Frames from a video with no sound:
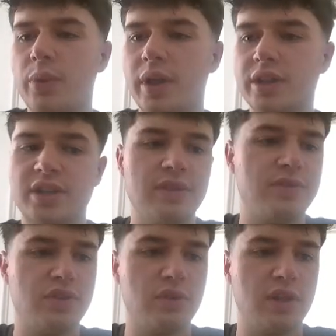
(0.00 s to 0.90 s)

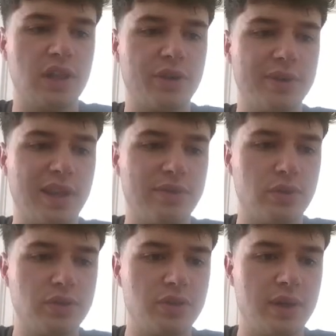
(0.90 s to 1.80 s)
relative to the liquid
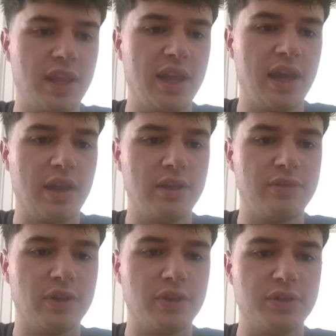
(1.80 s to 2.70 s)
level to inlet-outlet
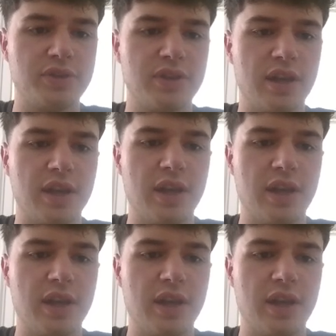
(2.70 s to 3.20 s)
flows.